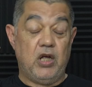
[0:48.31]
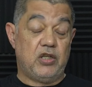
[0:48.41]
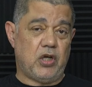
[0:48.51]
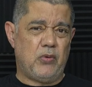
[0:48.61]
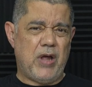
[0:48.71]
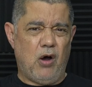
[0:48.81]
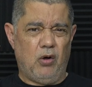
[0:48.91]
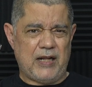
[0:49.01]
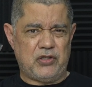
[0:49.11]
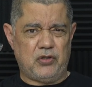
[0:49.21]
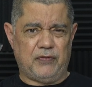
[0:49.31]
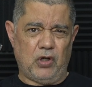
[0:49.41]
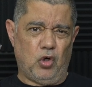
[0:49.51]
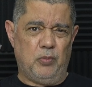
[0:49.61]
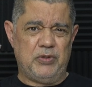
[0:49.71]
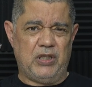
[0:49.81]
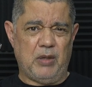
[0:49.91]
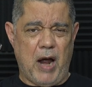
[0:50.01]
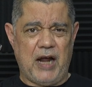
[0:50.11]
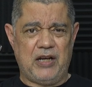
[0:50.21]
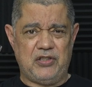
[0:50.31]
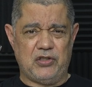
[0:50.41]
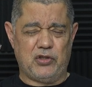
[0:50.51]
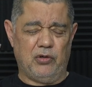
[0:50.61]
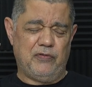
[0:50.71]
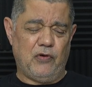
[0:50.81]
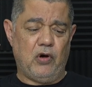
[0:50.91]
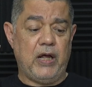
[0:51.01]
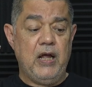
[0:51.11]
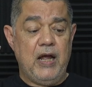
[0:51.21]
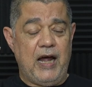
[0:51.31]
So yeah, all that stuff that comes in the package is good for it.